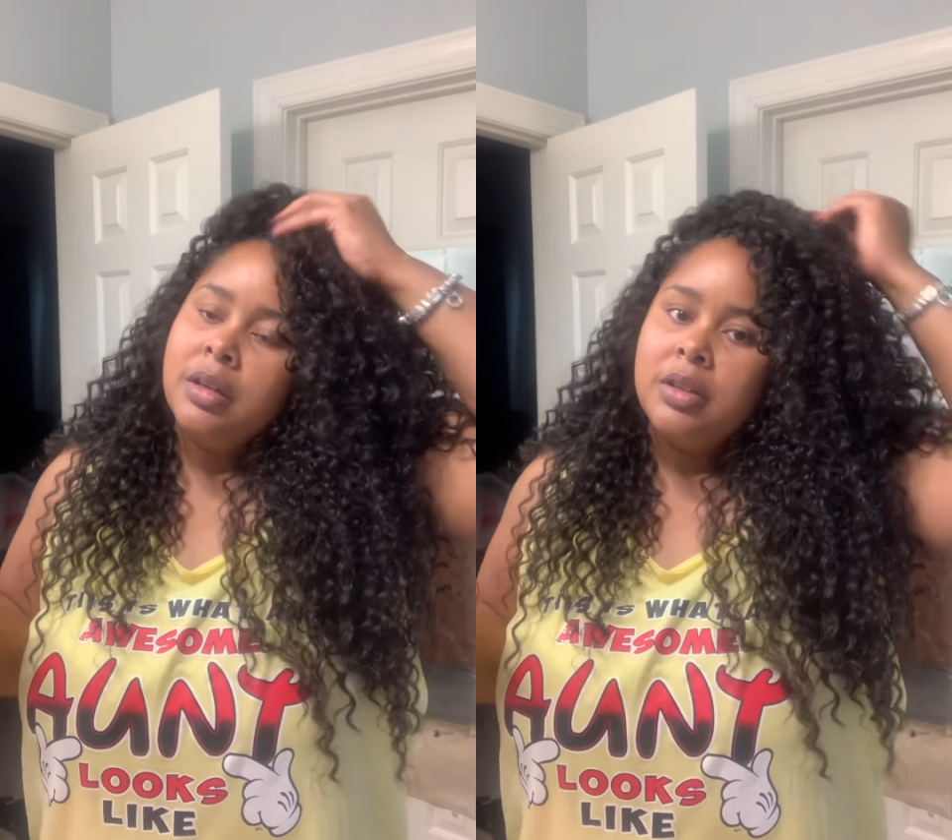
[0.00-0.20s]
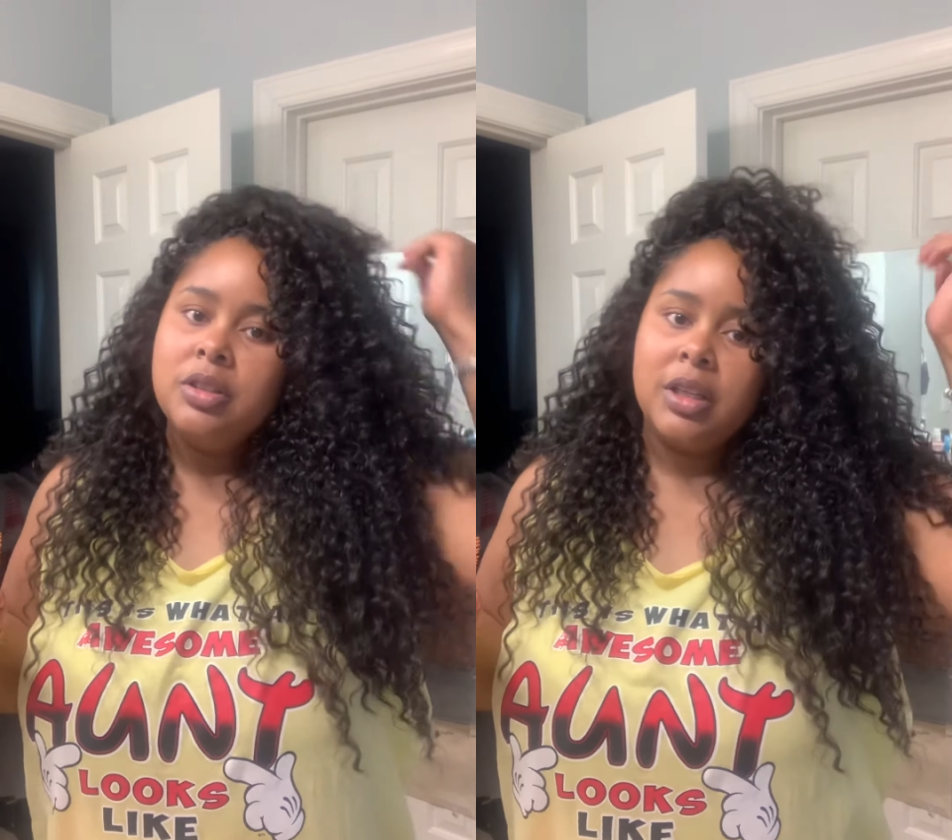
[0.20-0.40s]

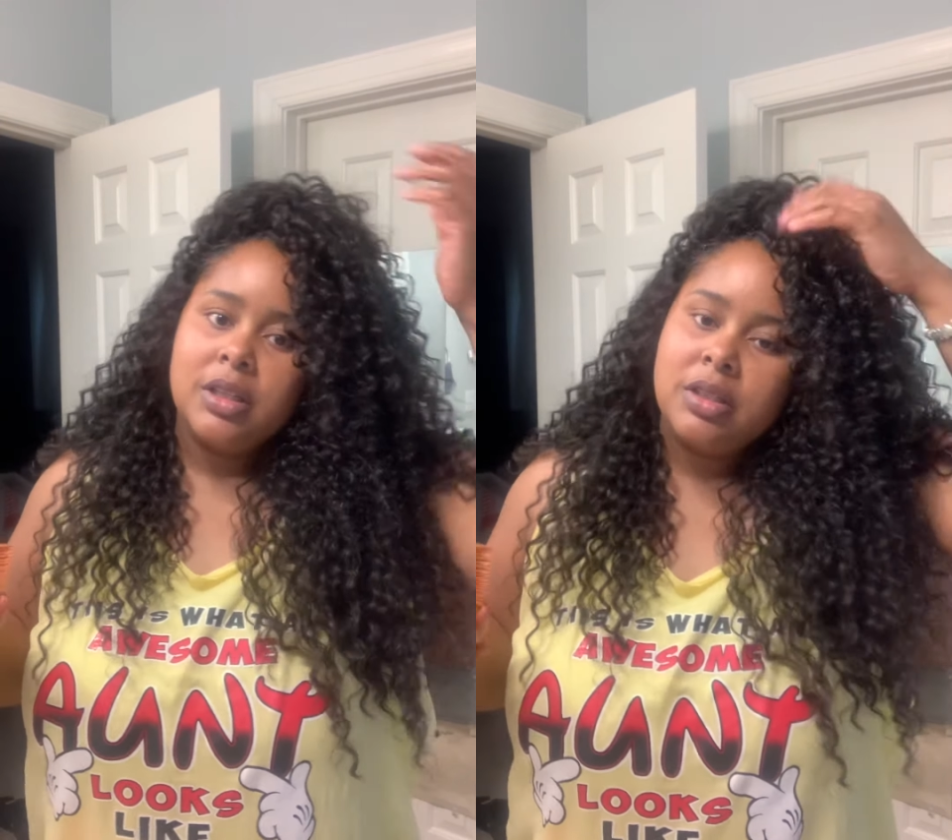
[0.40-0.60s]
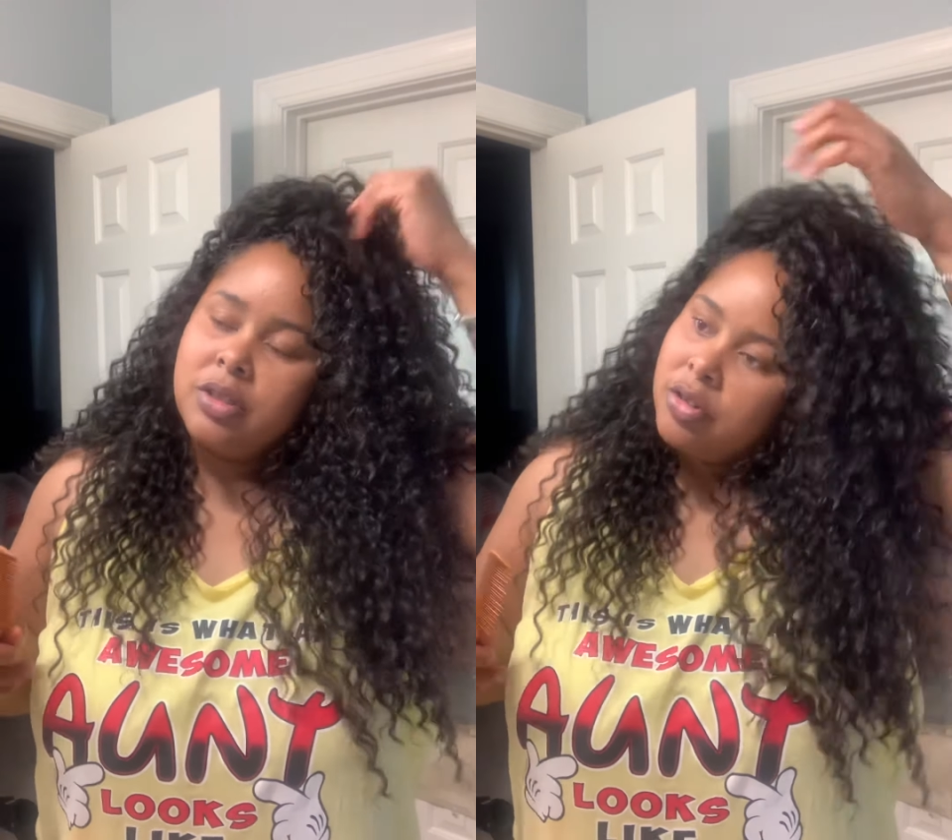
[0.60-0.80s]

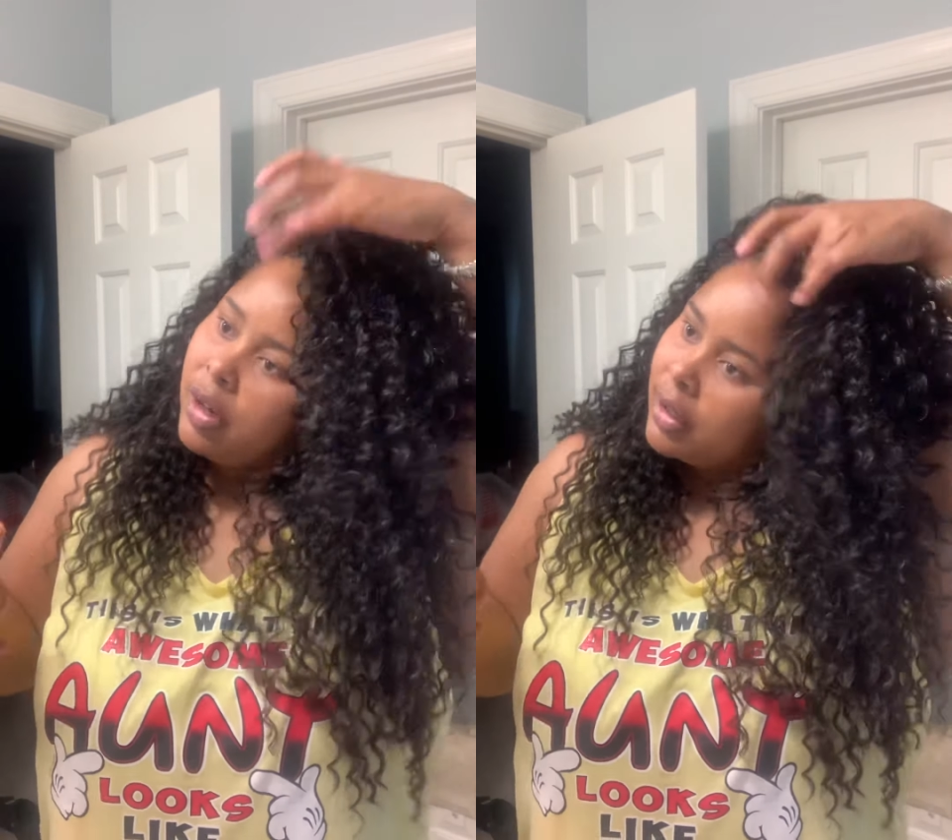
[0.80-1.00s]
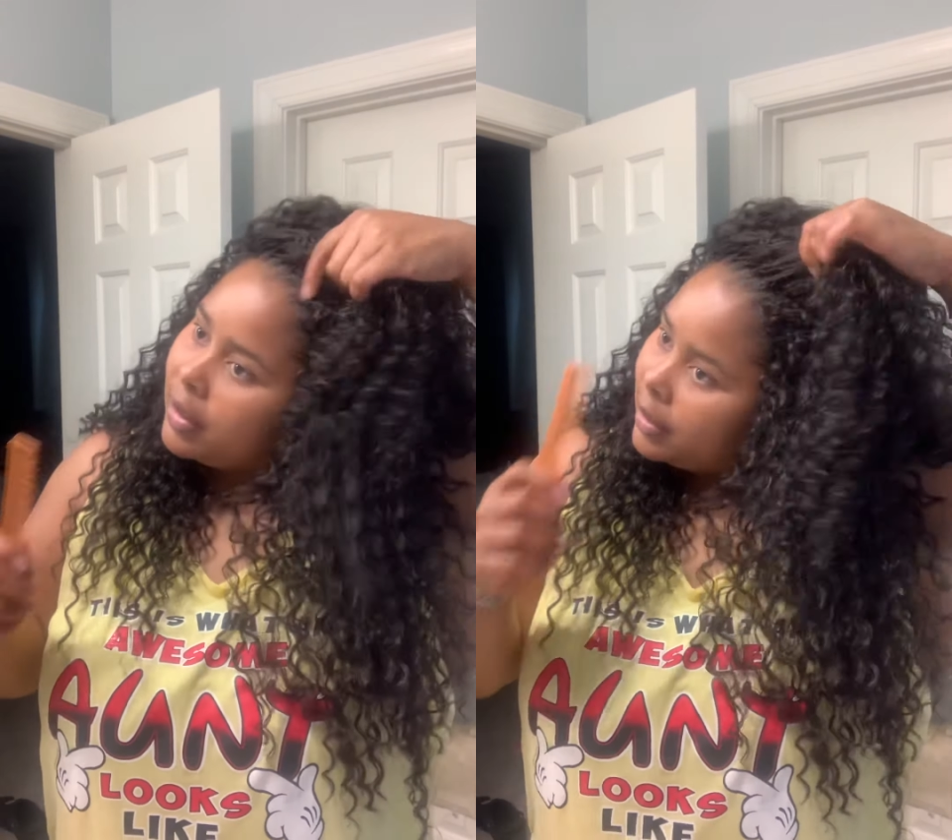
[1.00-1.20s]
just to try
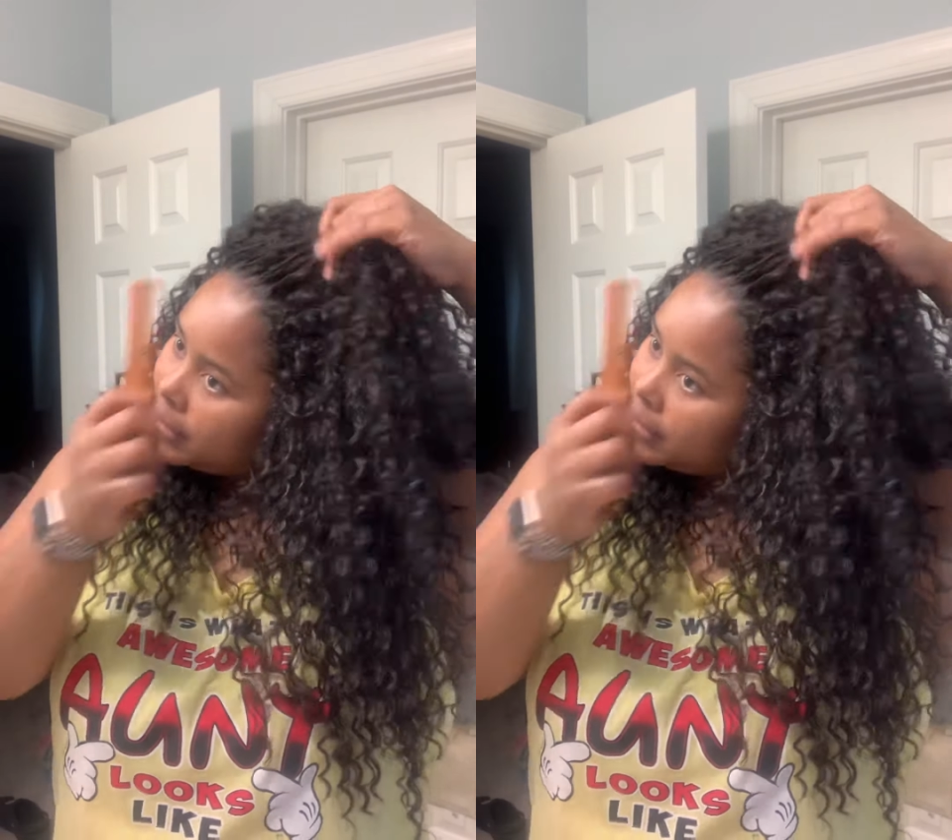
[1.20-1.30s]
to